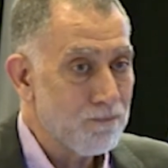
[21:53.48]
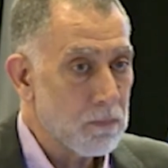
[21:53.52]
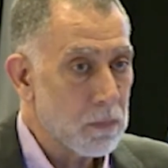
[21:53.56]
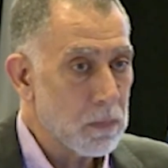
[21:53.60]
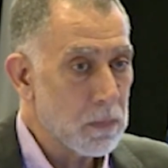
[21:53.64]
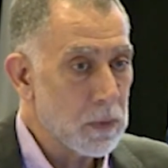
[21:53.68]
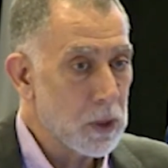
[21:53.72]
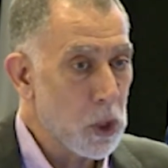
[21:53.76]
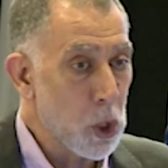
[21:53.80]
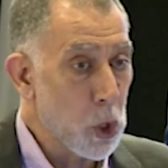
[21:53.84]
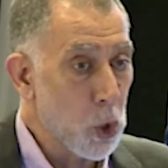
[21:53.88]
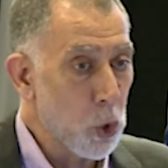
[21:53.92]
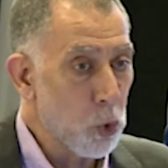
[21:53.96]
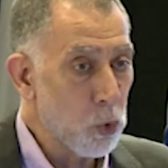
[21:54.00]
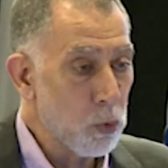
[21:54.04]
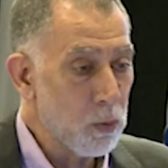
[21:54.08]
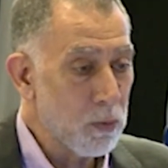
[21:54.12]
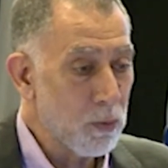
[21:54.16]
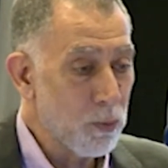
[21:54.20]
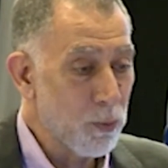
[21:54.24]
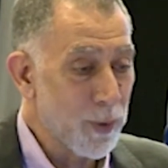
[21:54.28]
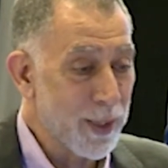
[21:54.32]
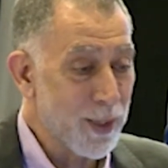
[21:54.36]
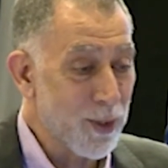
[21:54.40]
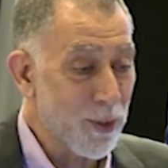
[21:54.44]
No,
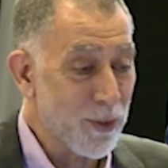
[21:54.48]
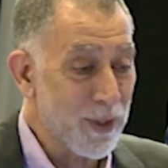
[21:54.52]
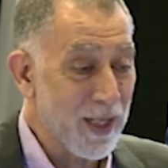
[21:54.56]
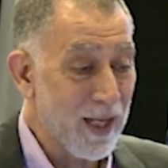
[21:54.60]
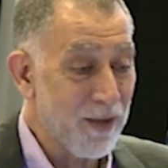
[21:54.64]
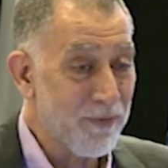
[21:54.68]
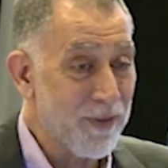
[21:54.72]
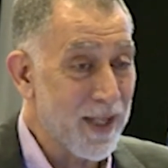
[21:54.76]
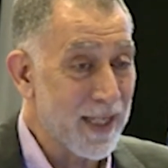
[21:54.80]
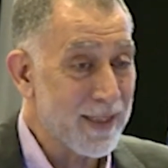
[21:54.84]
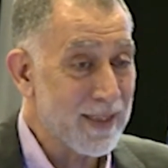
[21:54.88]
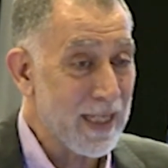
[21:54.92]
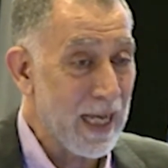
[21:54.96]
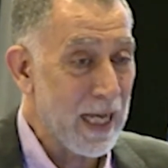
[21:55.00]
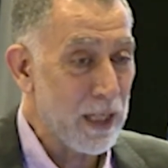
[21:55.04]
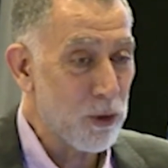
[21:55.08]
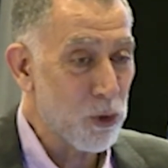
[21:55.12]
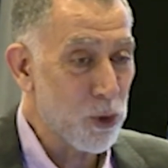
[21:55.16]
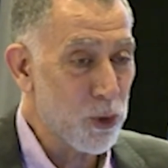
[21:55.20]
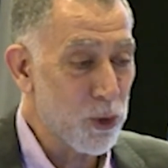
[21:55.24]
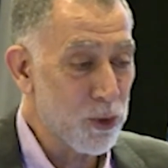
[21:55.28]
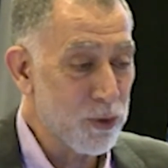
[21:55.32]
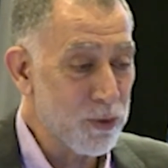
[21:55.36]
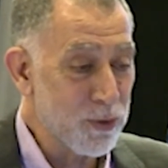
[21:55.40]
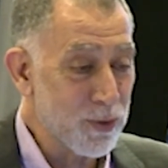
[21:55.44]
we don't have that
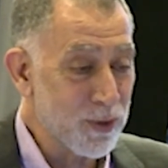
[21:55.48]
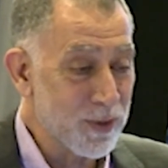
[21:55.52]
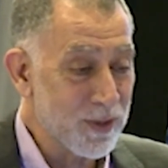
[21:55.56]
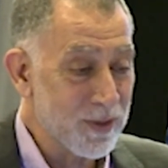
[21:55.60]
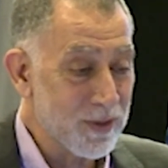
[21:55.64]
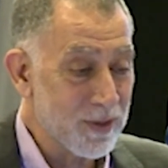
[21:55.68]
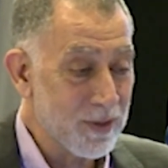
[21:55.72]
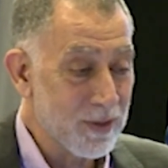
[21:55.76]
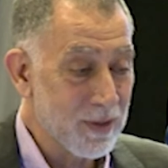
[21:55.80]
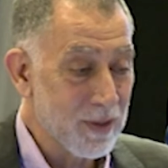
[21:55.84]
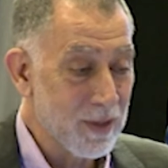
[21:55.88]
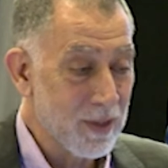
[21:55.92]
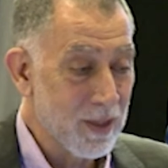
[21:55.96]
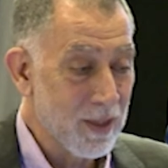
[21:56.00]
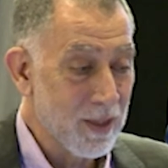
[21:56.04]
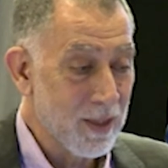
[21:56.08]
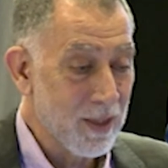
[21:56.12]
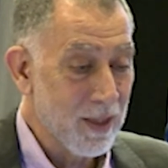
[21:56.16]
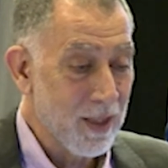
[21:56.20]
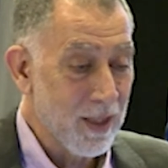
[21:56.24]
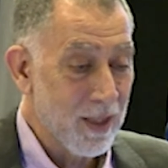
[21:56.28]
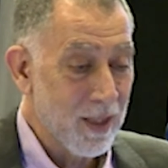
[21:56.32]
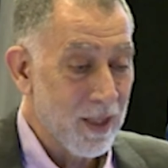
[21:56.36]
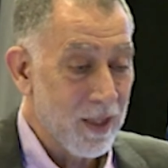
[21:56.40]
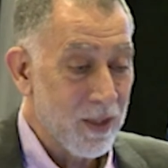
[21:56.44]
arrogance.
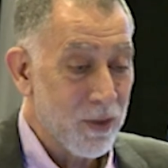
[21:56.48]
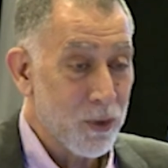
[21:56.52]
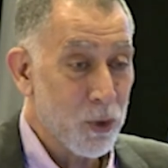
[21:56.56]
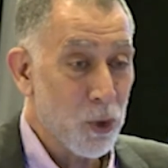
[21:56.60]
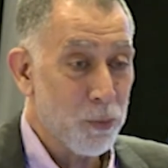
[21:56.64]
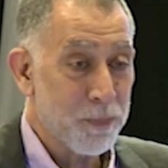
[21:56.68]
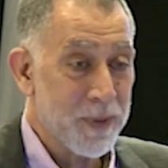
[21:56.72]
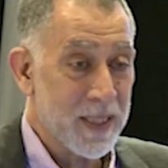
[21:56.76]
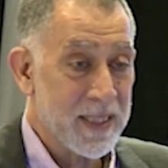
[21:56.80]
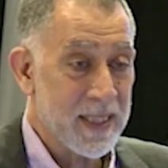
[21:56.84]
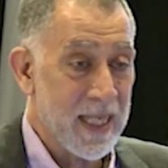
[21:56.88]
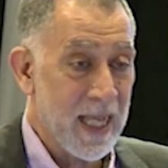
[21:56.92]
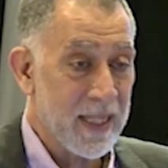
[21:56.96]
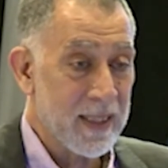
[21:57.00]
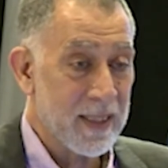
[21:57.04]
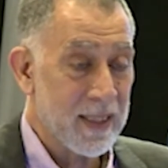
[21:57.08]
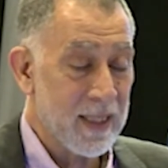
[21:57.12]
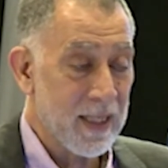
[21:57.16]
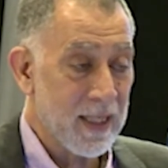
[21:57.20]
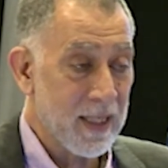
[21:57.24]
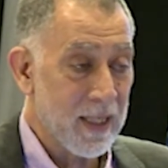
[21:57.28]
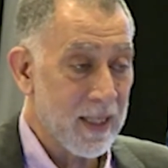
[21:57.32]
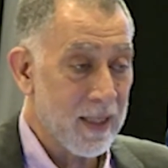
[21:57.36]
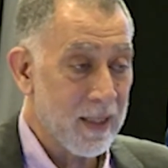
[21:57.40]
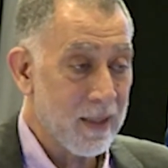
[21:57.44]
You're
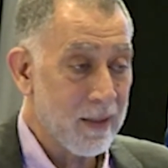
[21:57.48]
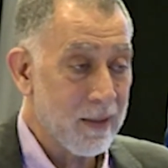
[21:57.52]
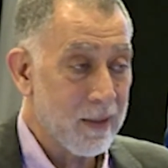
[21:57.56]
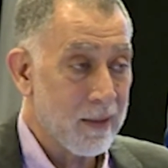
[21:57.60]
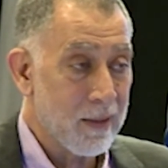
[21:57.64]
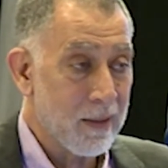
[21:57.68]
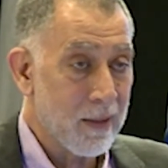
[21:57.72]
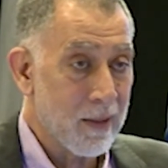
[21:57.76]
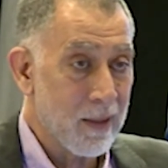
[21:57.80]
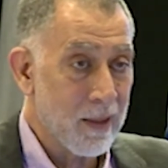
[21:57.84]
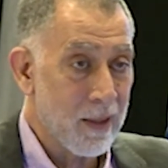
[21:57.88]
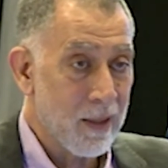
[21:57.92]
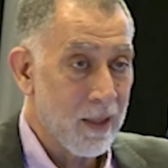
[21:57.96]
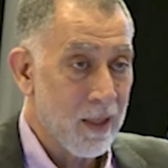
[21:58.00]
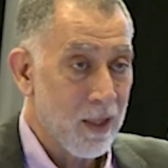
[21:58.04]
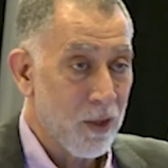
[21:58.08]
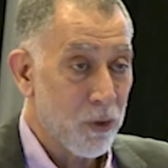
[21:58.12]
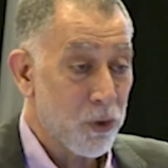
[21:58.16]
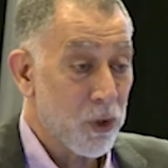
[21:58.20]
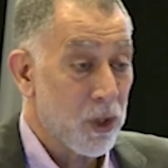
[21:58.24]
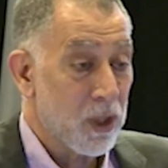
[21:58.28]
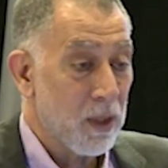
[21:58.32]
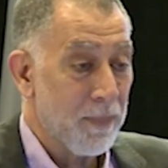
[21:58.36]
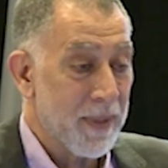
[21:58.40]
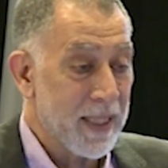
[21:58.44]
presenting
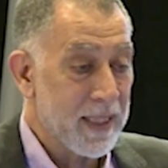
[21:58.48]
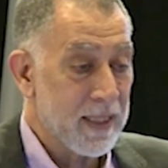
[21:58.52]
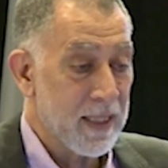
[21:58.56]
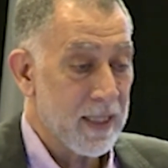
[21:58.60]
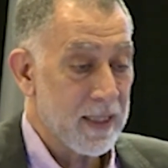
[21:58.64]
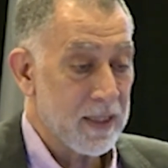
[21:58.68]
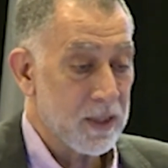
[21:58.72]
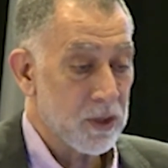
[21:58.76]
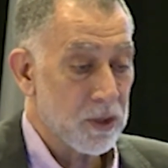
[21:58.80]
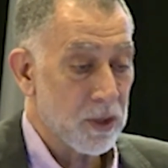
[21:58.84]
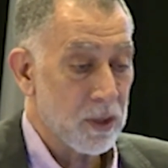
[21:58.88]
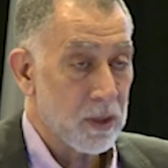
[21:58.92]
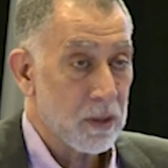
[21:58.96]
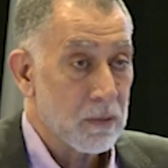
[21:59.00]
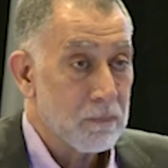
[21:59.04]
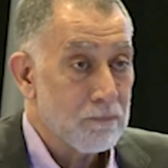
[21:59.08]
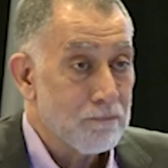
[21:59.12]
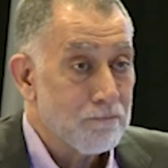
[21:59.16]
recommendation.